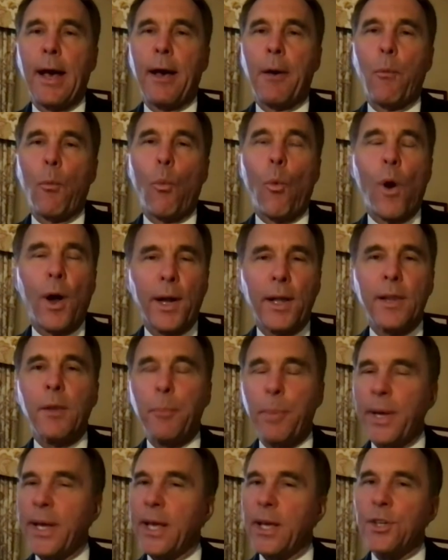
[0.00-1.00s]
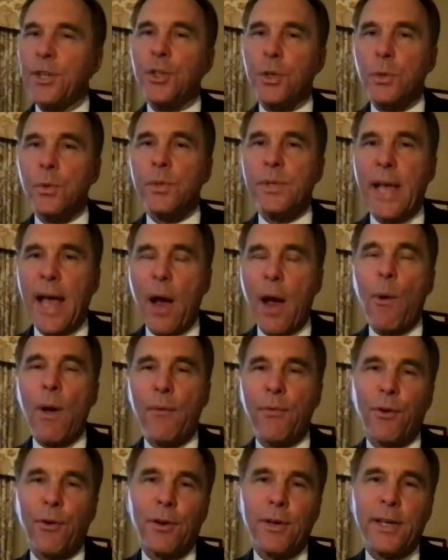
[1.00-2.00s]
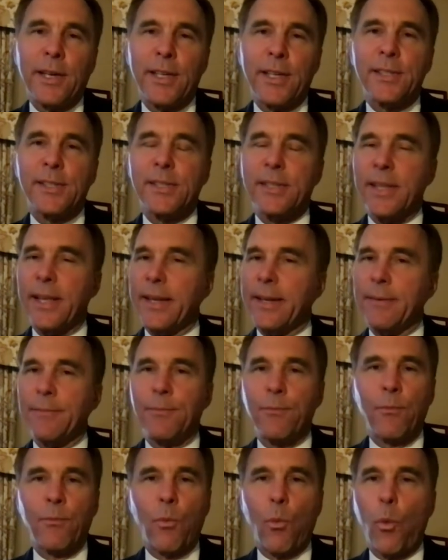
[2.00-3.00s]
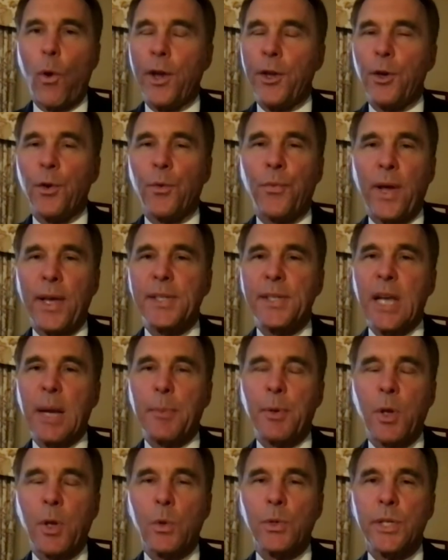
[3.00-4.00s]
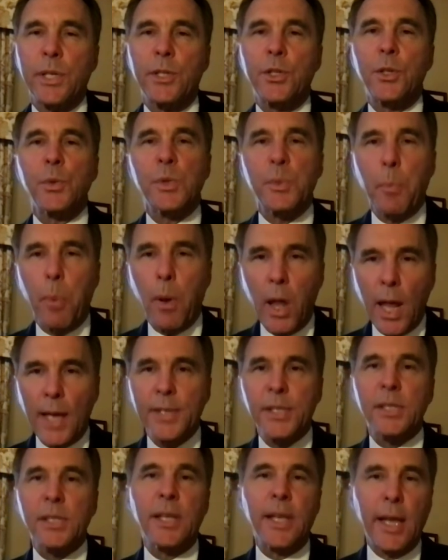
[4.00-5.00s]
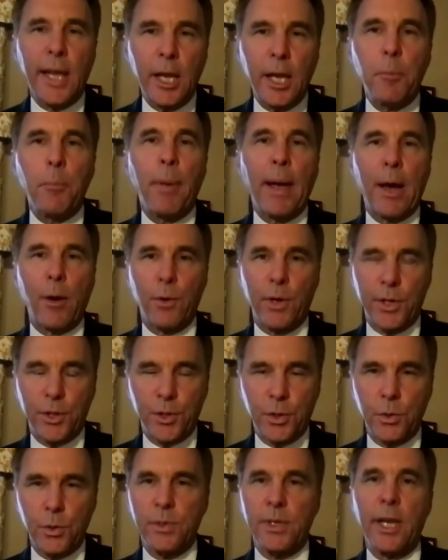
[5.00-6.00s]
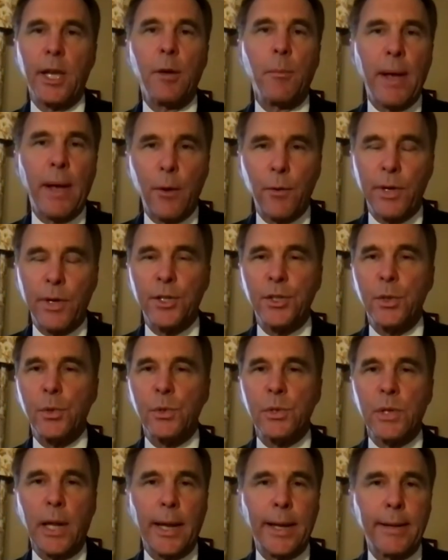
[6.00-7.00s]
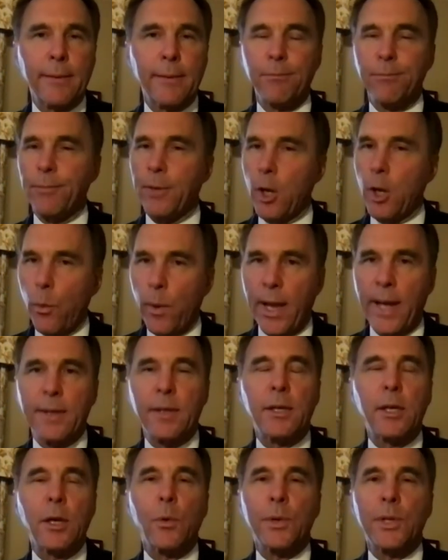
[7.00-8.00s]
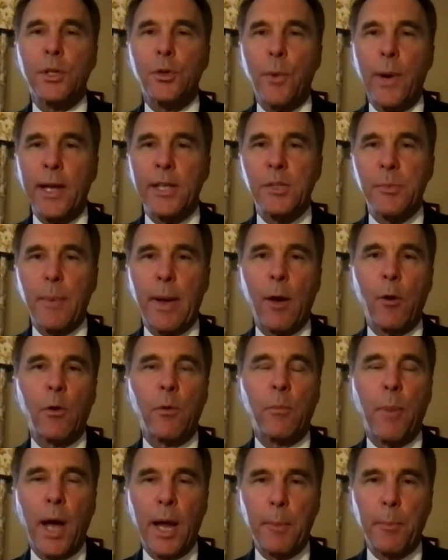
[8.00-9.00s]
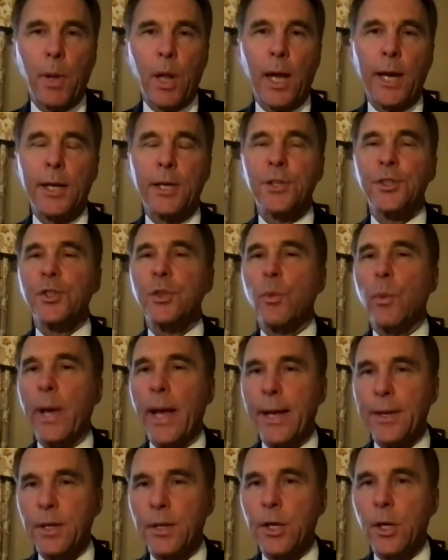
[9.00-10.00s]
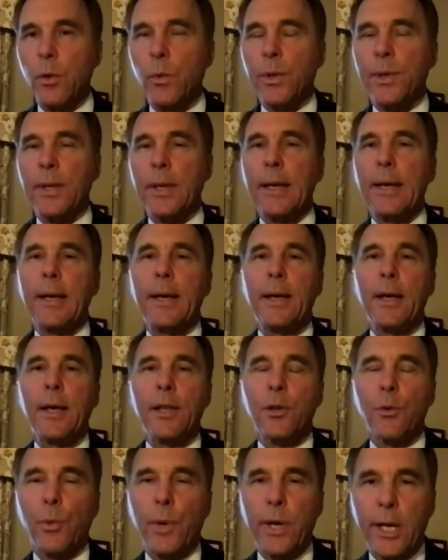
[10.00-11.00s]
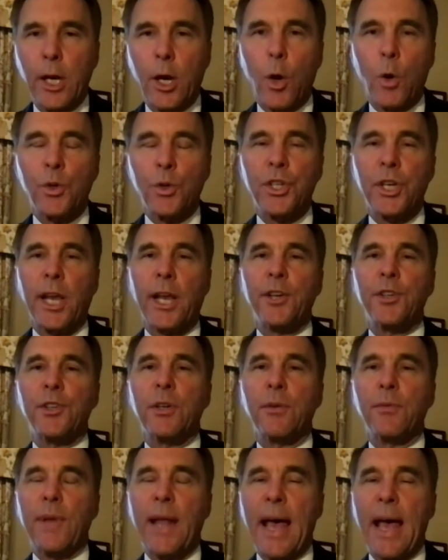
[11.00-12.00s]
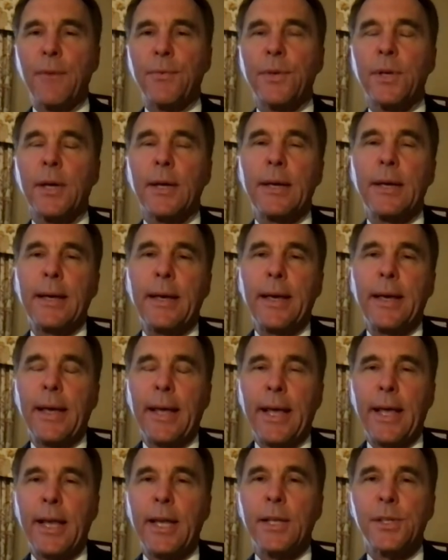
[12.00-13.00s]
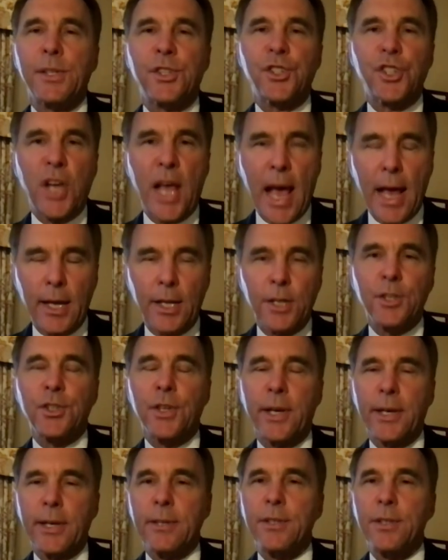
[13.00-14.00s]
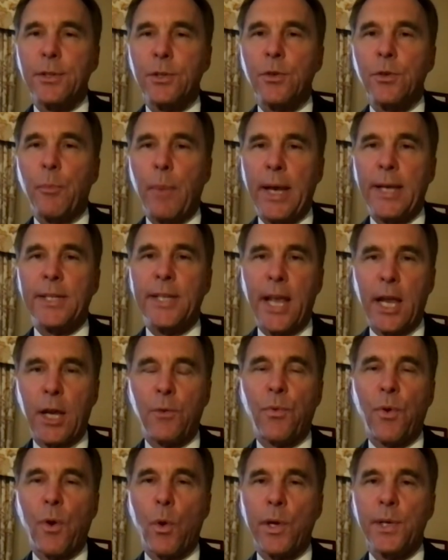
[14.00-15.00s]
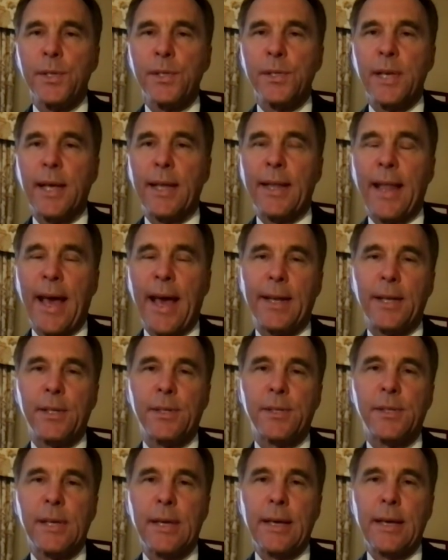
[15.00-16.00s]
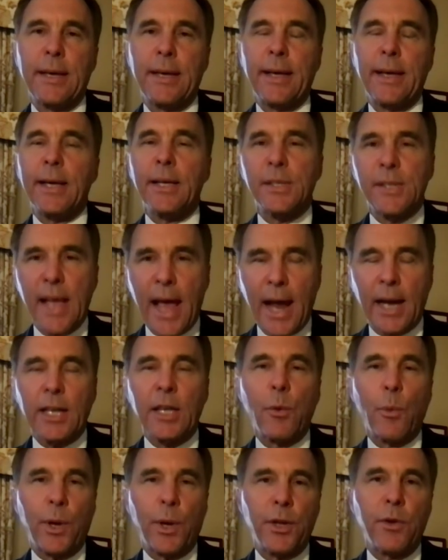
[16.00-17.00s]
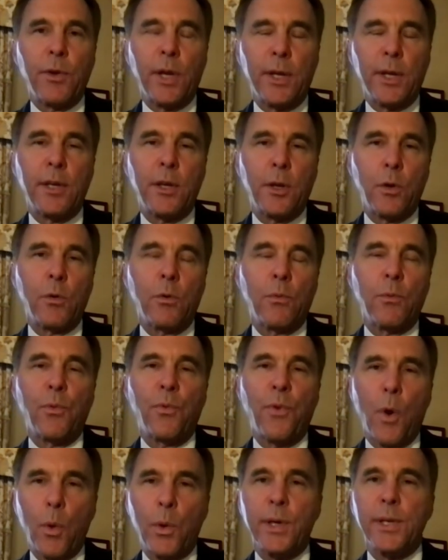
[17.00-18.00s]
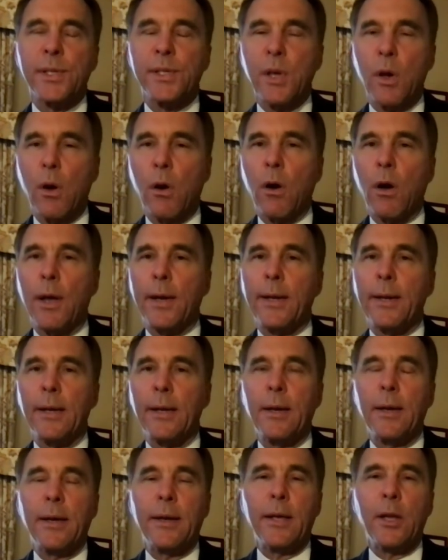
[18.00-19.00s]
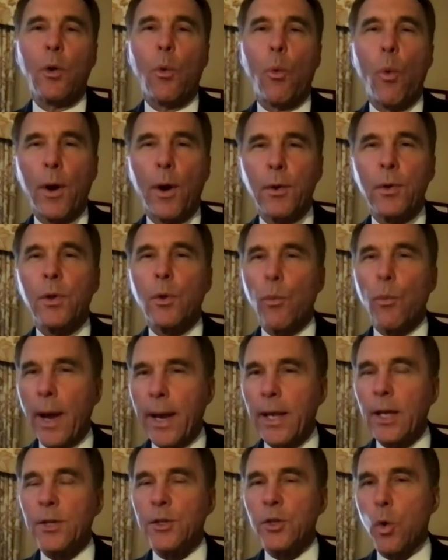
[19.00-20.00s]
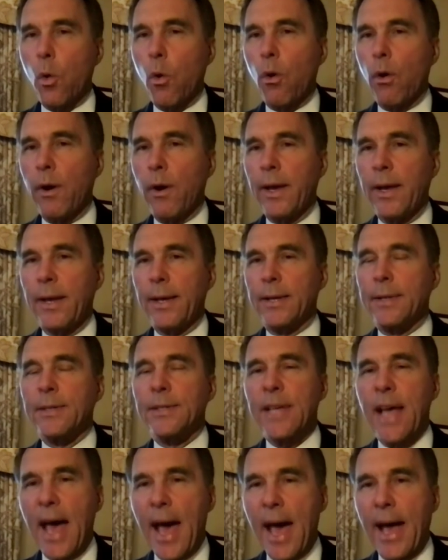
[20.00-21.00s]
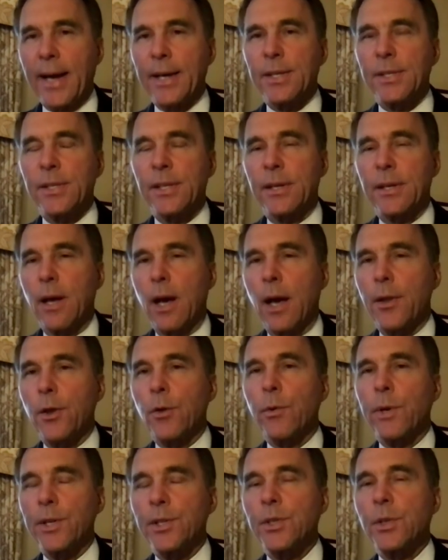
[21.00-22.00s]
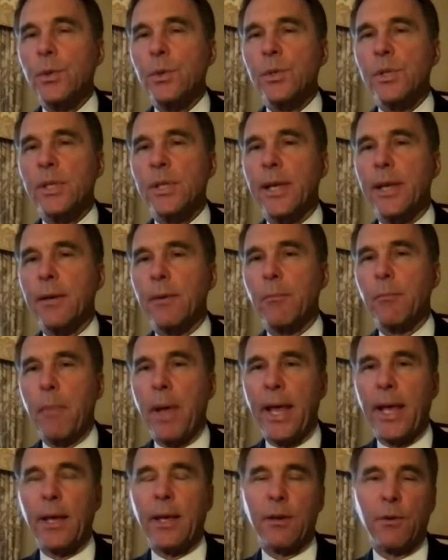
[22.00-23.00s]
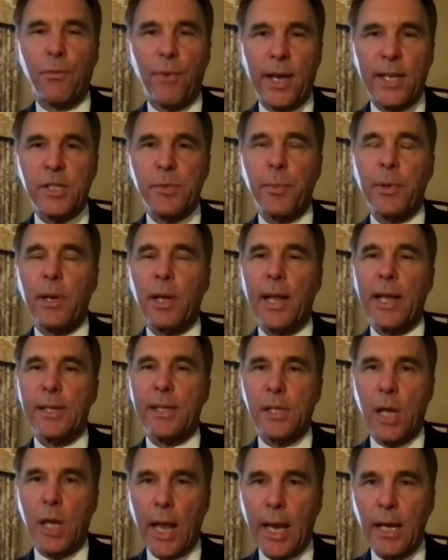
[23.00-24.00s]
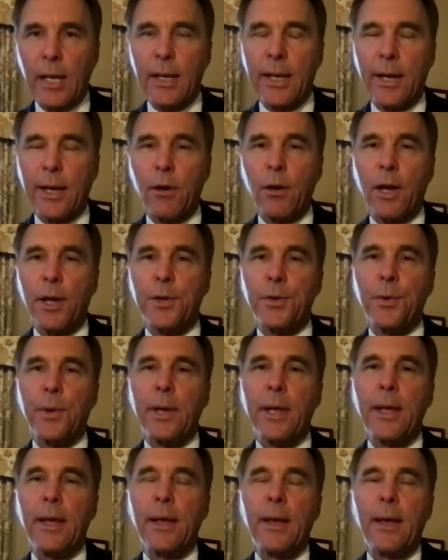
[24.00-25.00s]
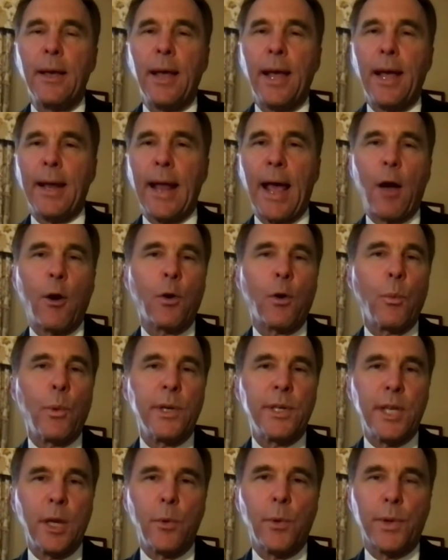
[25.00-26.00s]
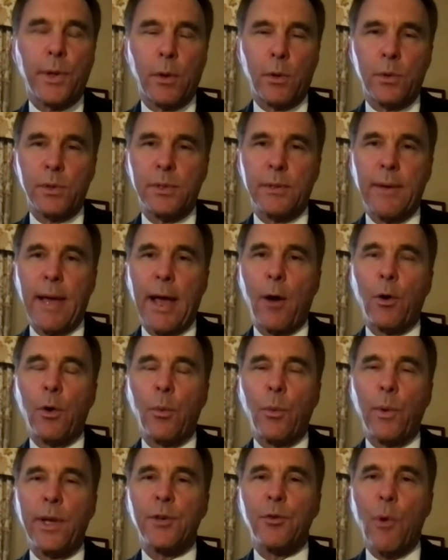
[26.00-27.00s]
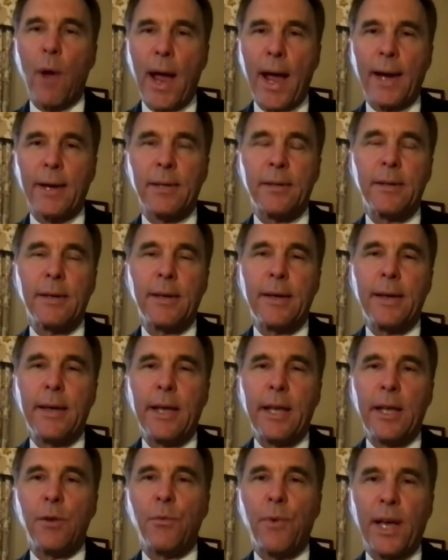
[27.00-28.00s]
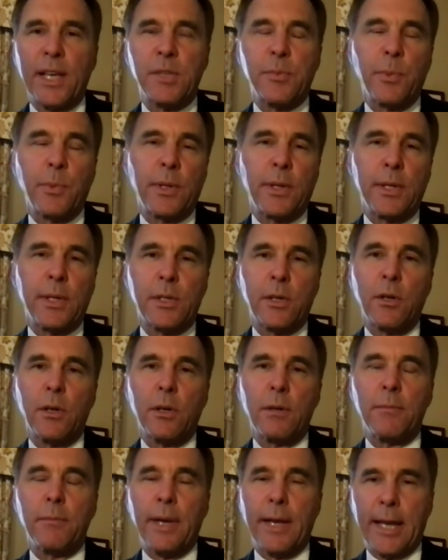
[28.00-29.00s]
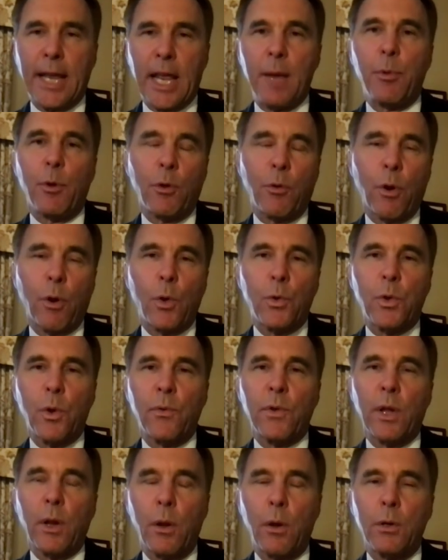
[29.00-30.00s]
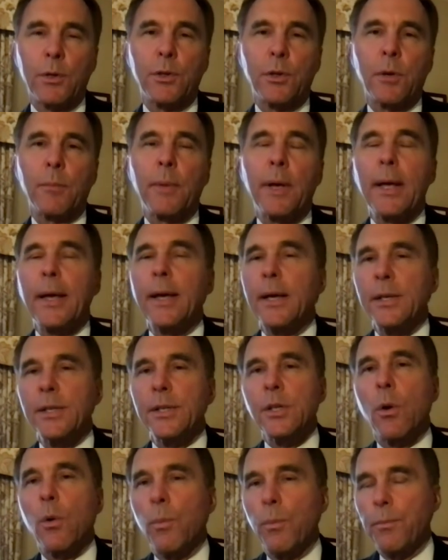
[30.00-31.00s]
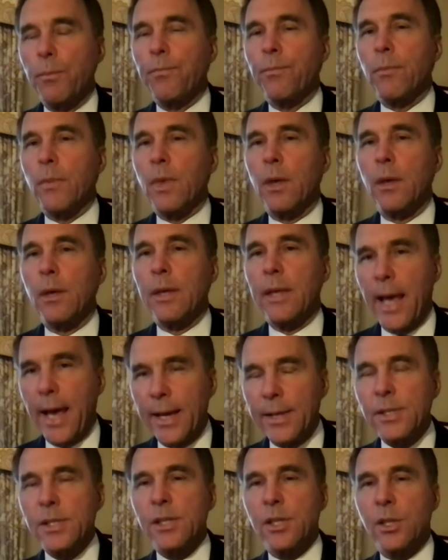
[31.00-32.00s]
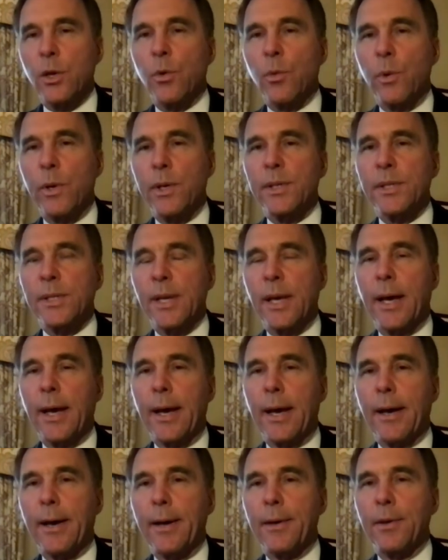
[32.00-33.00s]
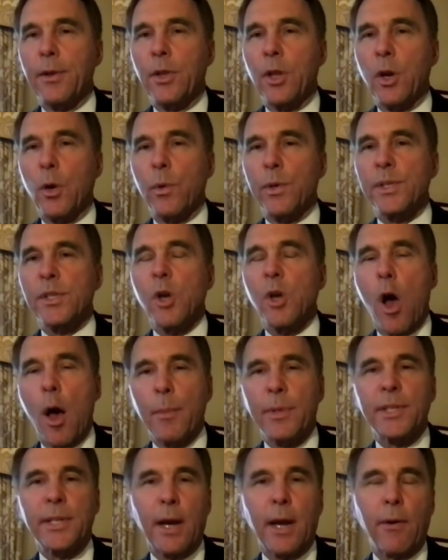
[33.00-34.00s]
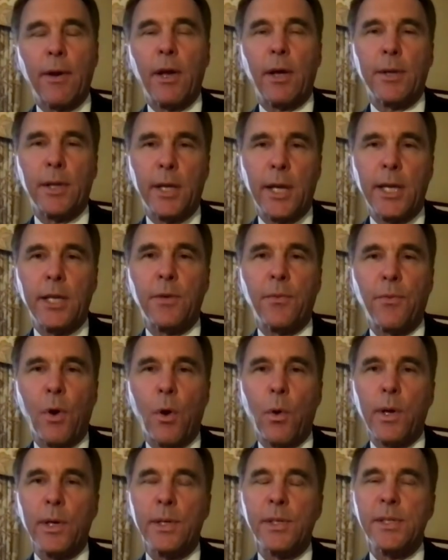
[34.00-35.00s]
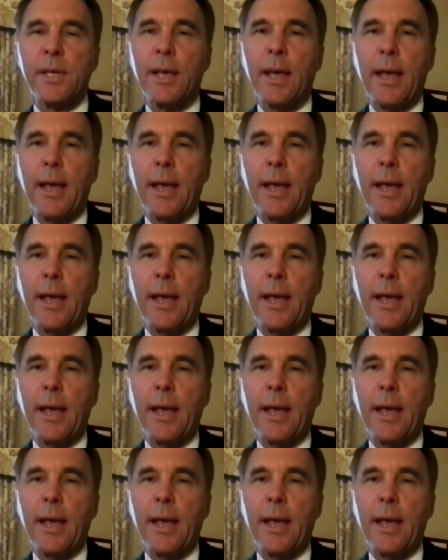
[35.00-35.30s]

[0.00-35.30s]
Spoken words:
One of the big issues, however, is that when you're facing up to those issues, plus the inbound issues like, we had to deal with the Trans Mountain pipeline issue. We had to deal with the renegotiation of NAFTA. It is challenging to maintain focus, and that is exactly what you need to do. Focus on, what are the regulatory and tax and other issues that make investment less likely in our country? And how can we deal with those? How can we attract investment that's going to enable growth over the long term? So, yes, there was commentary on the need to focus.